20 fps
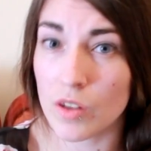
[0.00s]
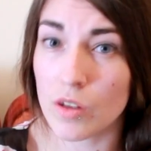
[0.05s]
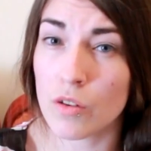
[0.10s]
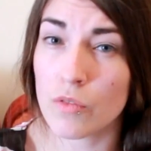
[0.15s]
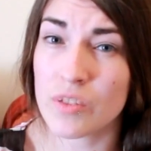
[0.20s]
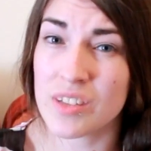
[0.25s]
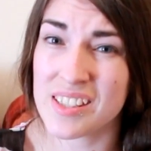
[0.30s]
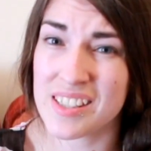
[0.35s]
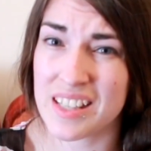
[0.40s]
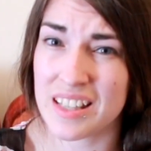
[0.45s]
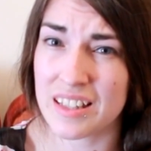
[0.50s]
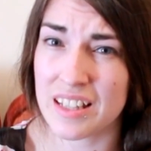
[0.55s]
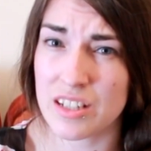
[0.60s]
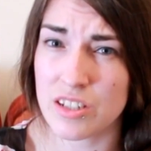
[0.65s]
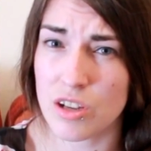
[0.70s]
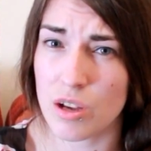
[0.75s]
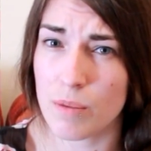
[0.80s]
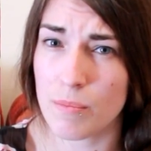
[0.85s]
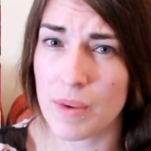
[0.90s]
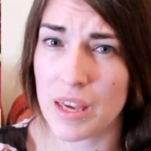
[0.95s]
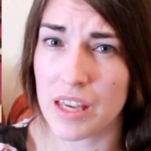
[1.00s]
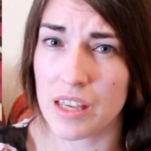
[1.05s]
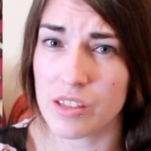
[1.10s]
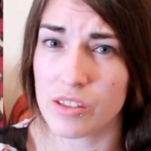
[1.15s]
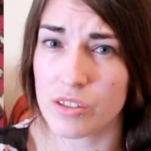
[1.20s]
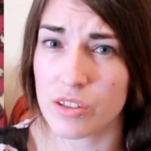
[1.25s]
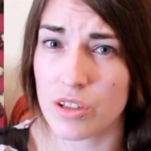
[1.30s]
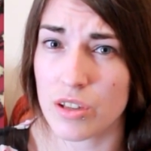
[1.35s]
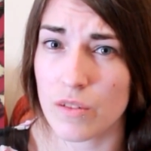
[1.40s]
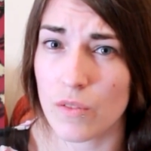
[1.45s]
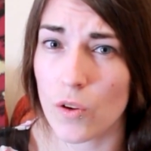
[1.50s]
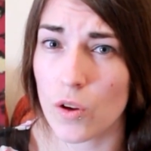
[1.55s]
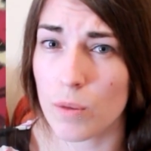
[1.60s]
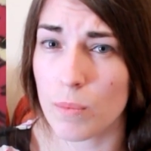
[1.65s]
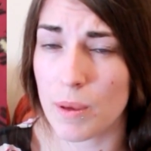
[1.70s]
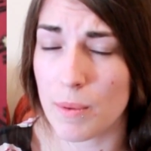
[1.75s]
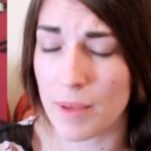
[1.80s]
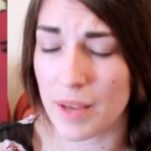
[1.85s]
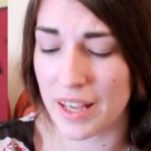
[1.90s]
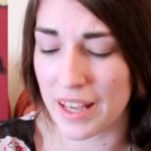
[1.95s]
obviously in their tummies, so you've got to
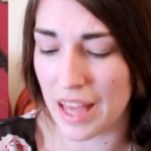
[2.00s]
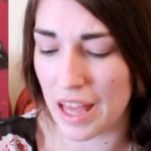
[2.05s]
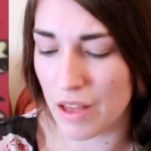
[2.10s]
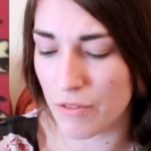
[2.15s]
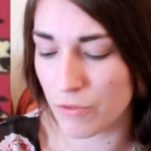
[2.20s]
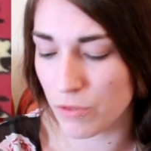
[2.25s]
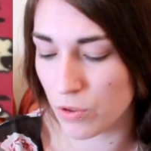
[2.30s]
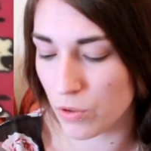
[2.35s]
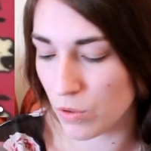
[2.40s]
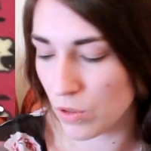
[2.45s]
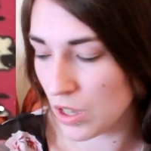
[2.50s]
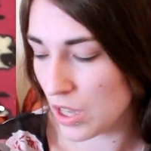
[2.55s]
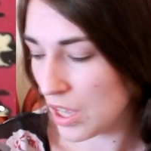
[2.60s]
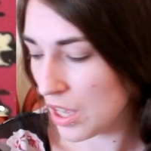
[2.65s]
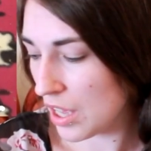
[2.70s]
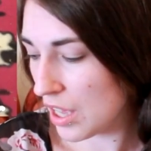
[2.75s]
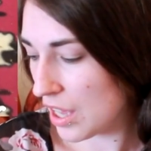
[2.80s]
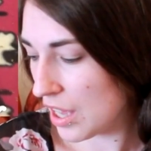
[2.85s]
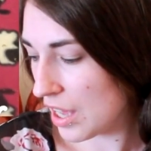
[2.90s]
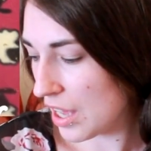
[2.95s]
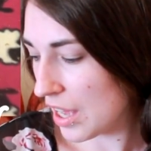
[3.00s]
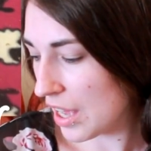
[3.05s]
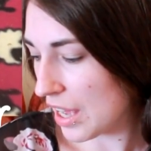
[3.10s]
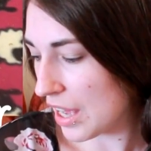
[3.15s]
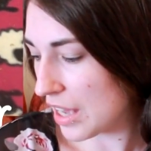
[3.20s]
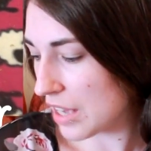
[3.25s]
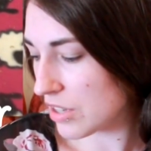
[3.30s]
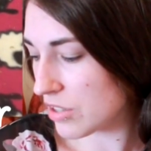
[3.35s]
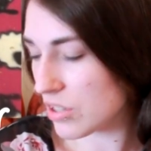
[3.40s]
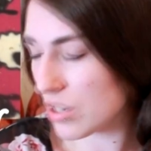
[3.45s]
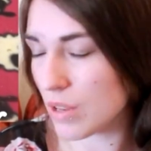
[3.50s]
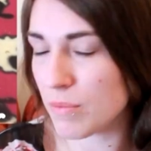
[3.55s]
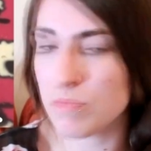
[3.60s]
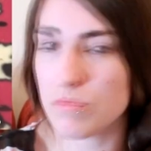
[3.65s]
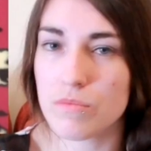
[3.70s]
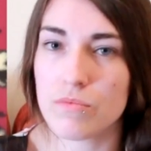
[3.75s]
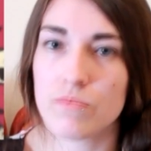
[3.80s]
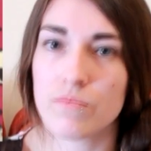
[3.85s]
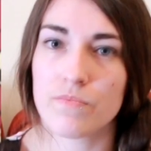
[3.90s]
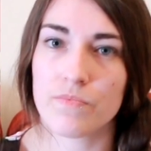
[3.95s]
be a bit careful, and
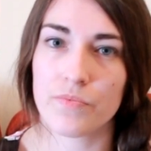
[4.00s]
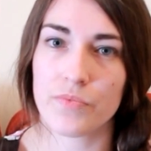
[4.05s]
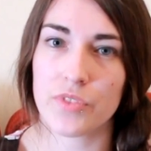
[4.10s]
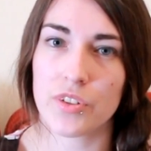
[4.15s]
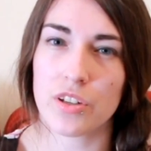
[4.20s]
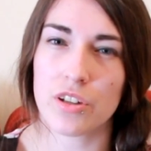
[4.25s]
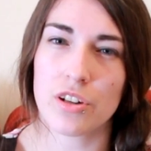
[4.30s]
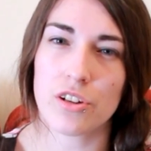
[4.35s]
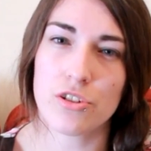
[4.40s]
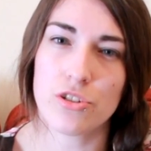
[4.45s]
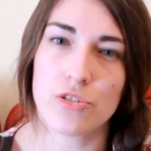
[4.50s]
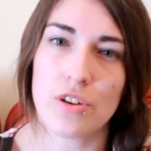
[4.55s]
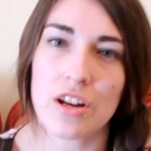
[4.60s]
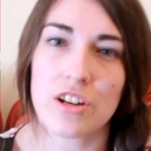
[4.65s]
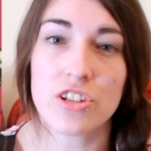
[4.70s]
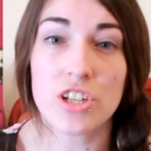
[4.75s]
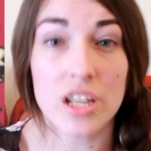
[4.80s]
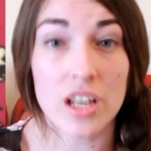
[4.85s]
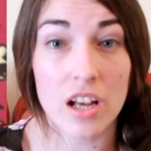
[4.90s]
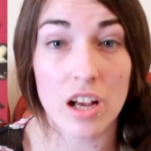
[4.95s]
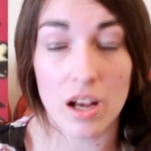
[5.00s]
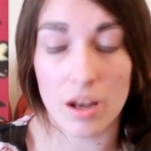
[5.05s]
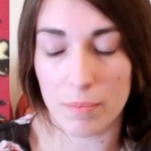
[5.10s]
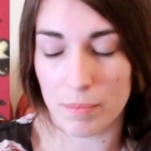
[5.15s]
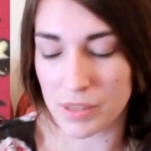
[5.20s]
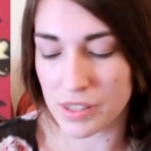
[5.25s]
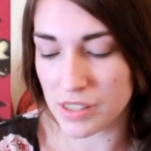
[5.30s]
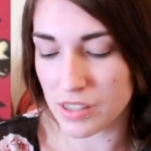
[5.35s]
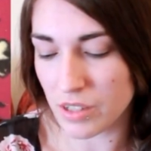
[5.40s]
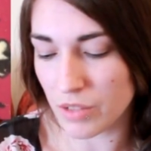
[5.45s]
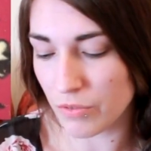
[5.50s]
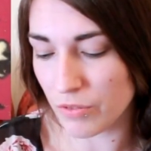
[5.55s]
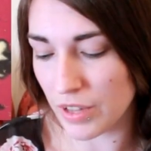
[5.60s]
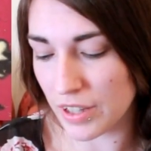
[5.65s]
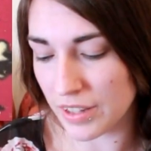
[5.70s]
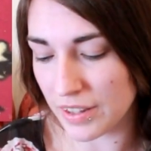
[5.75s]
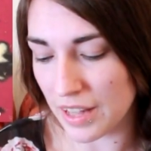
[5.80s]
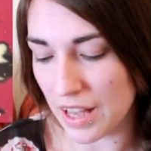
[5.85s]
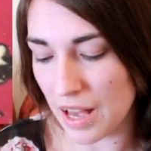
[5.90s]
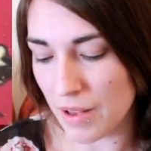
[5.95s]
you know, stretching up and stuff
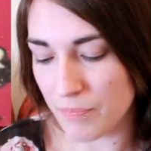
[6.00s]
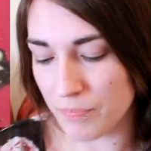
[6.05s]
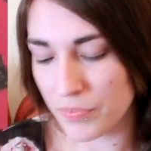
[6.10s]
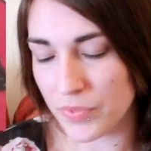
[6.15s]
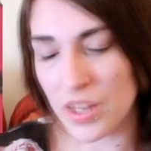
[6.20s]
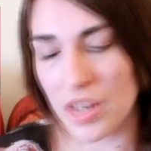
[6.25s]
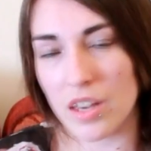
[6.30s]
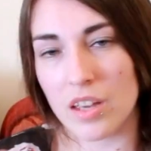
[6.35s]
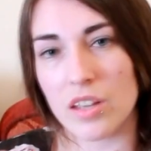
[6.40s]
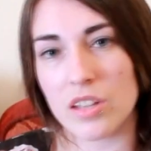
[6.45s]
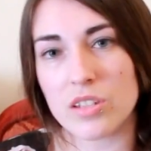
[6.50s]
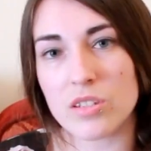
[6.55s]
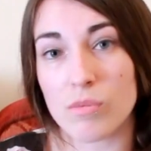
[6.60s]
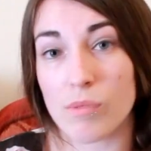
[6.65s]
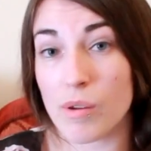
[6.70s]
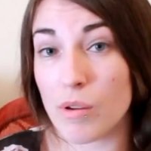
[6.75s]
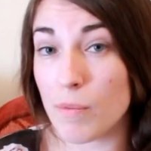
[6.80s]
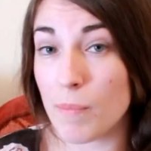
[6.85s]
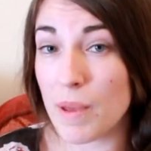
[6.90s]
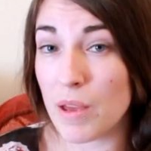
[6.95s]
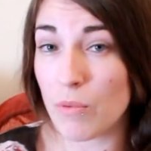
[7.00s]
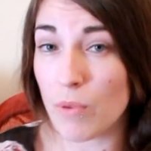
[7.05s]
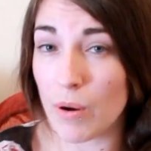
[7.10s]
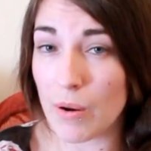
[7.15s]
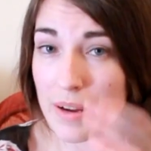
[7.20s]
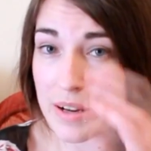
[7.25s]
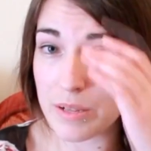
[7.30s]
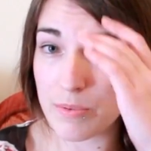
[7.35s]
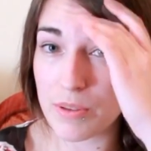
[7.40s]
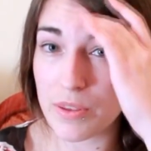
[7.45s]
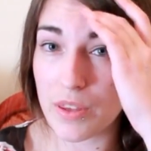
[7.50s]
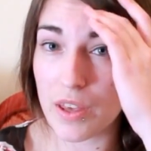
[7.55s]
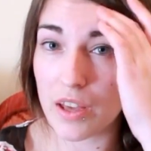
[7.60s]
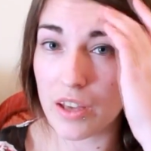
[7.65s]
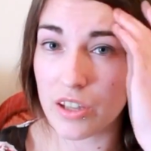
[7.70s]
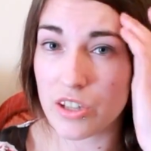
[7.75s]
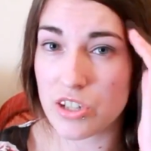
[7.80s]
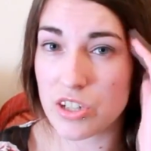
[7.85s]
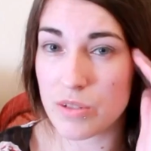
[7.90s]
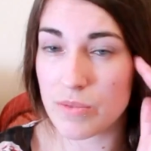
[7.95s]
like that. So we were a bit worried with her
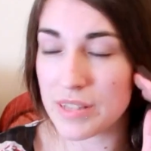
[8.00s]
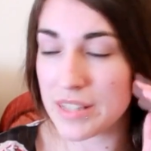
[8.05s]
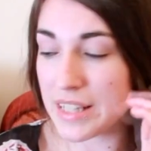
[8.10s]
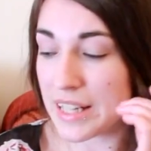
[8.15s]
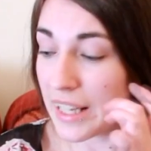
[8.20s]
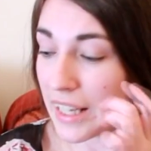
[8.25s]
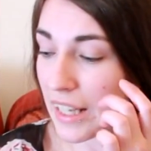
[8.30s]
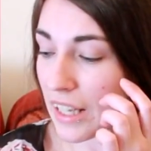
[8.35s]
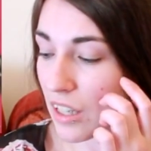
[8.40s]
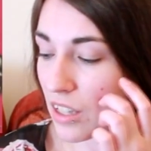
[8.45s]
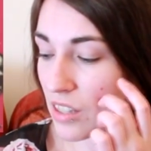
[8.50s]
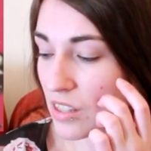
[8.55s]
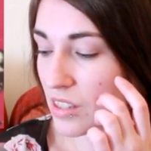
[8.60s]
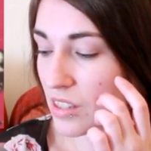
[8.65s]
because she was licking her